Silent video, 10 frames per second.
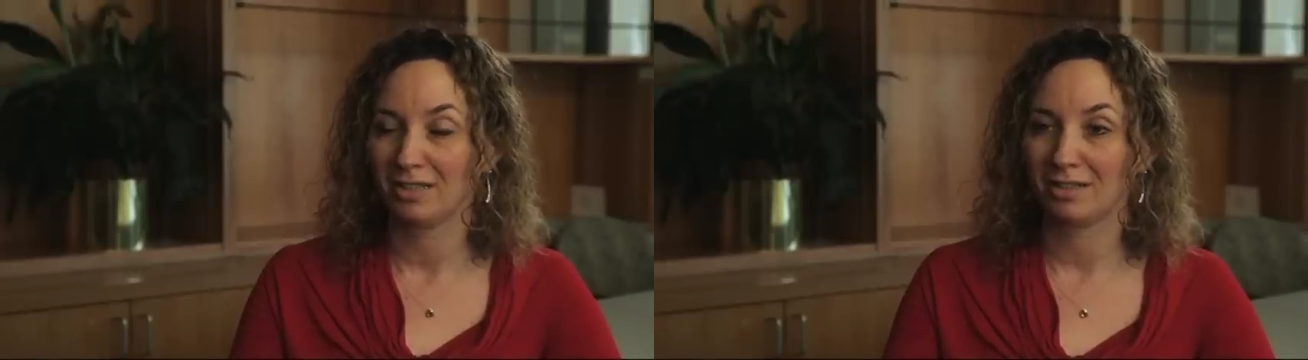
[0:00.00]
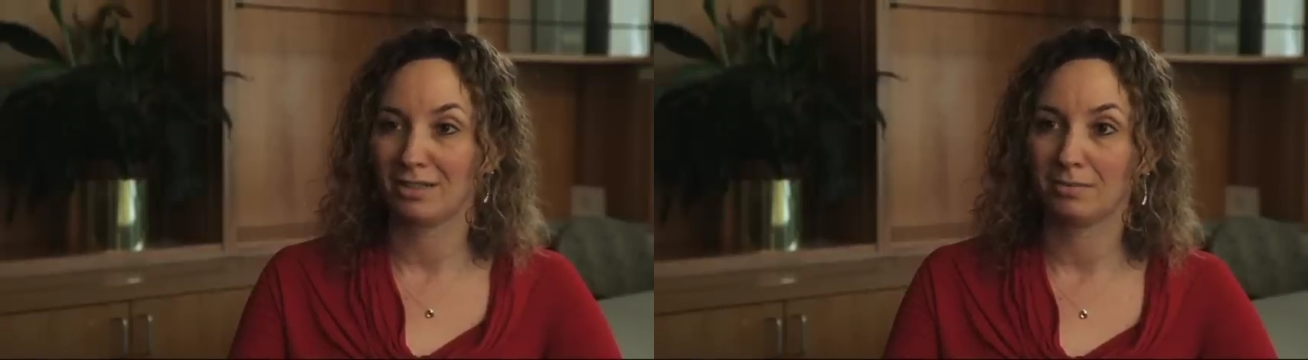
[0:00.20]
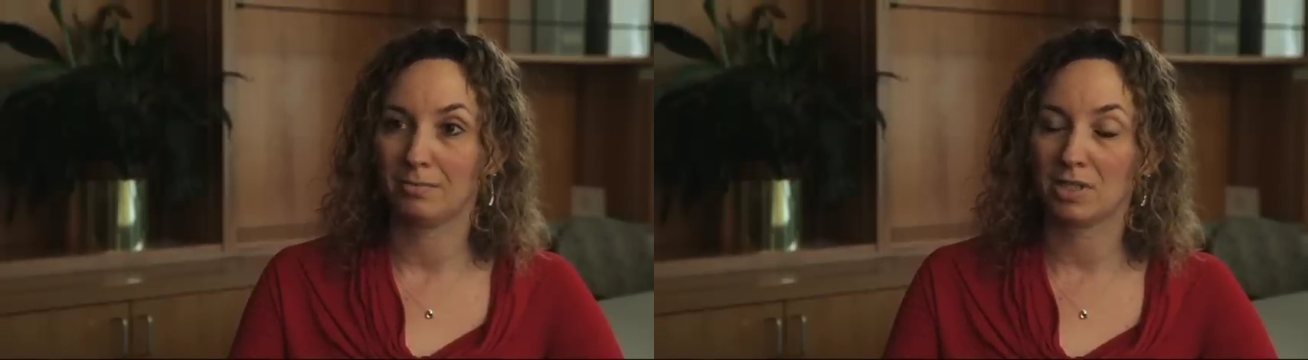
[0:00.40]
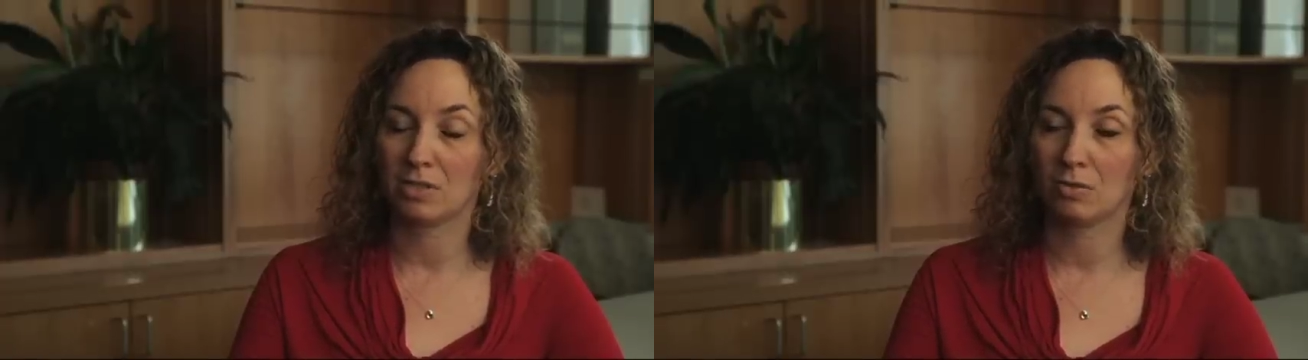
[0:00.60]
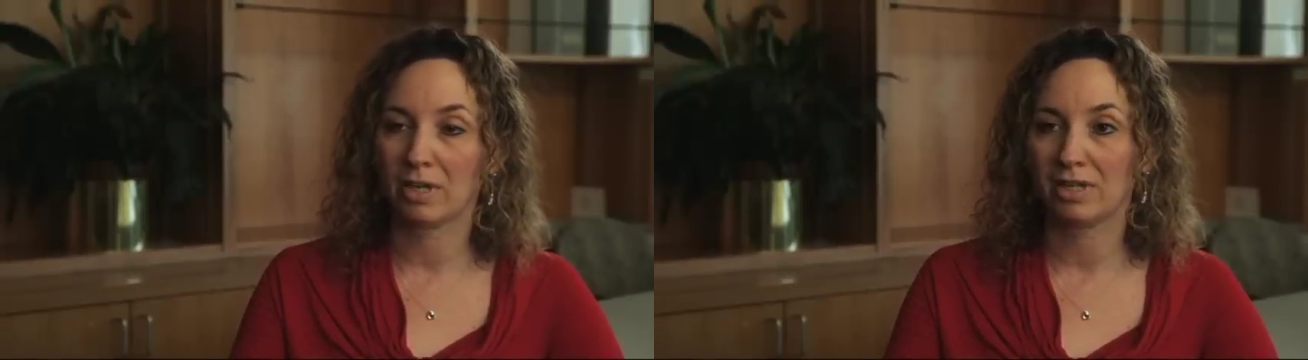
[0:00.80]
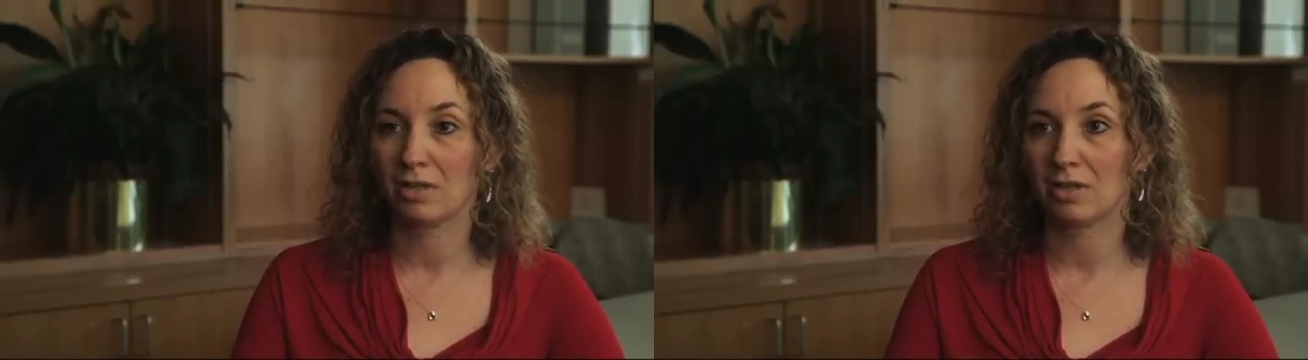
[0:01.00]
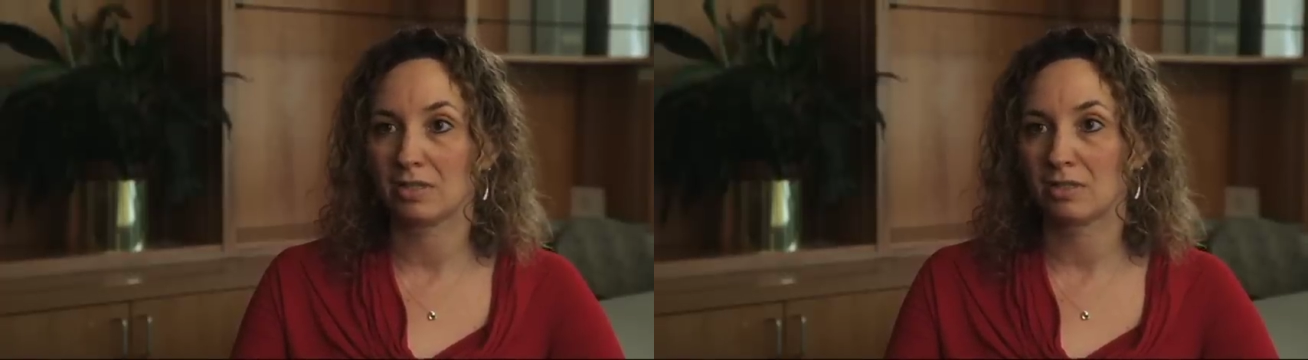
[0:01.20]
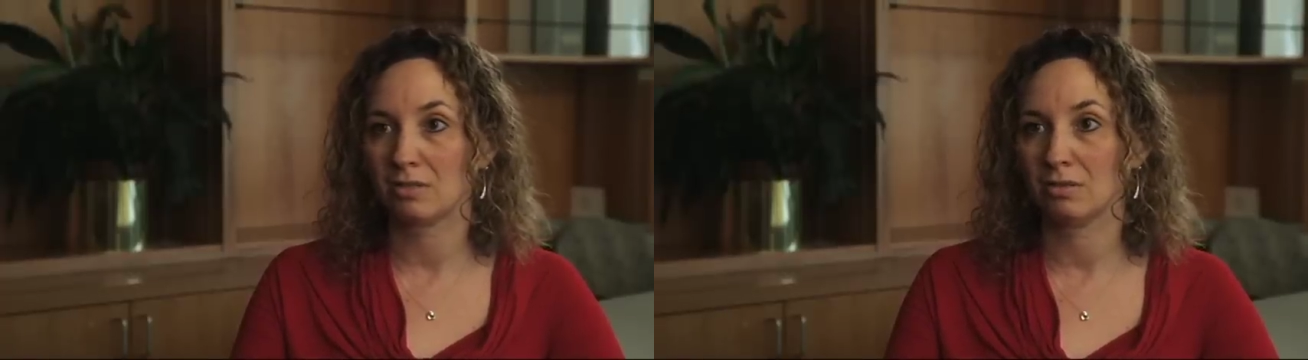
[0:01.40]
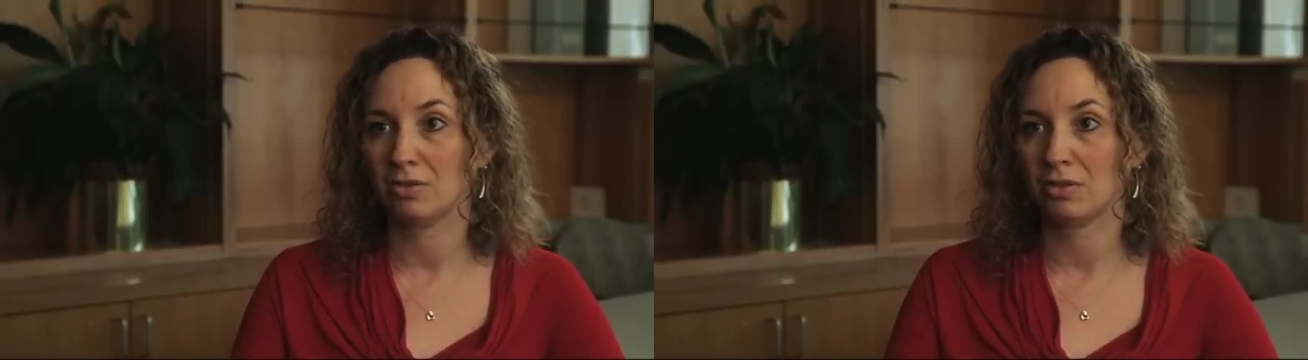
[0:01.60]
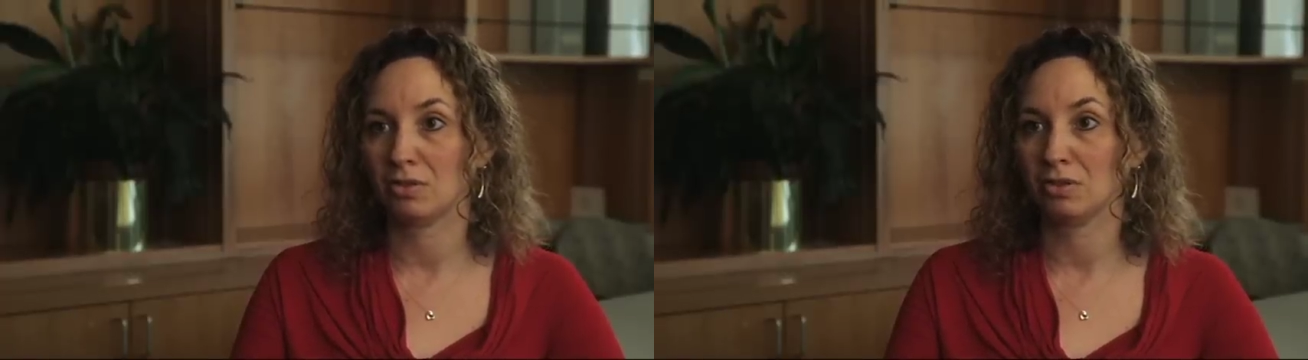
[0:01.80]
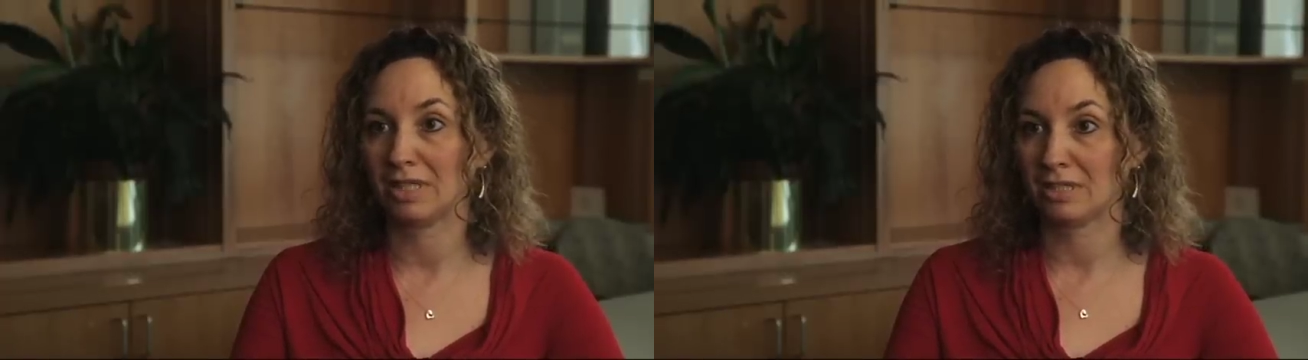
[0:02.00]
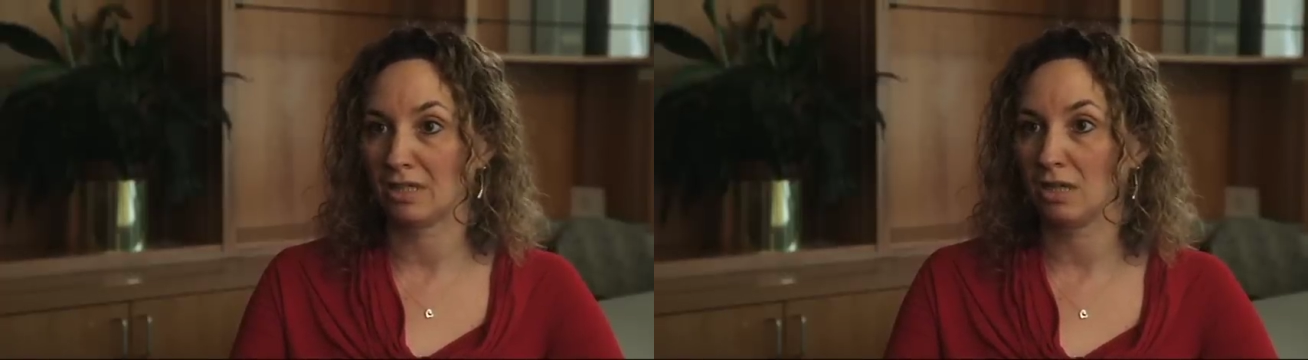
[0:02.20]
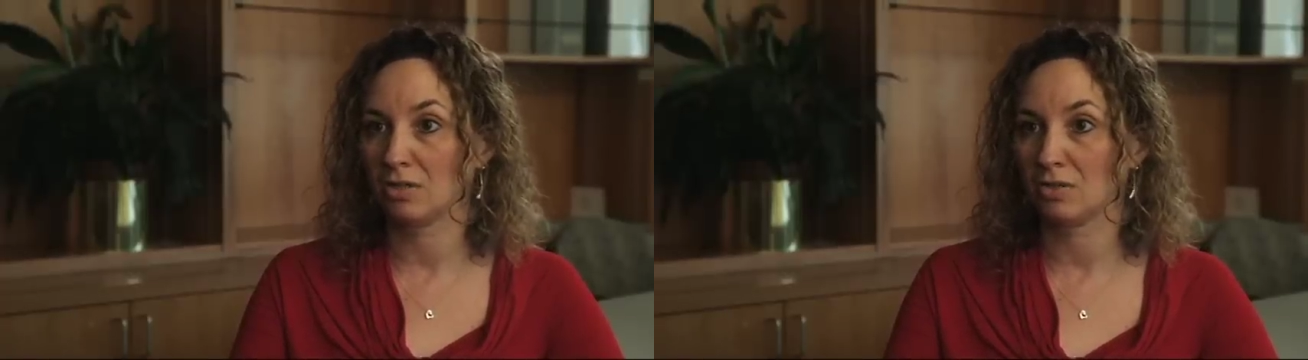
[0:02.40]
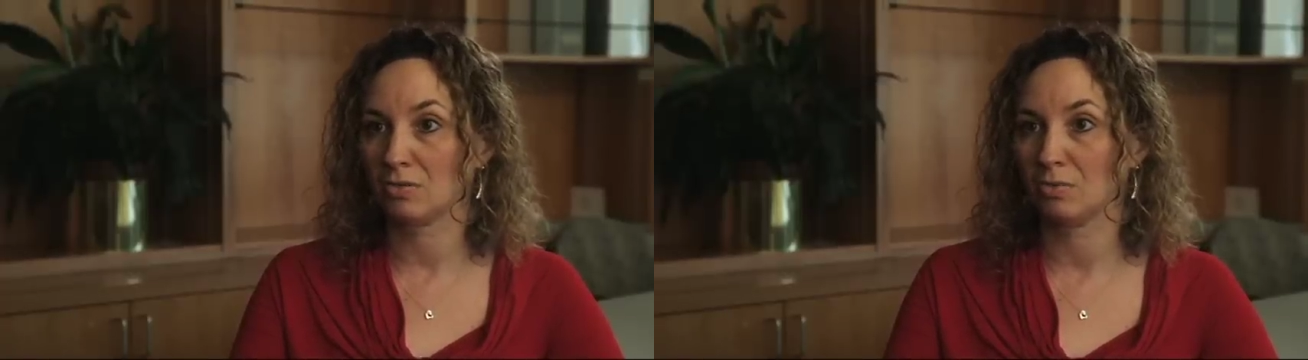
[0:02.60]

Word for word: Um, and so right now that's still in the early stages.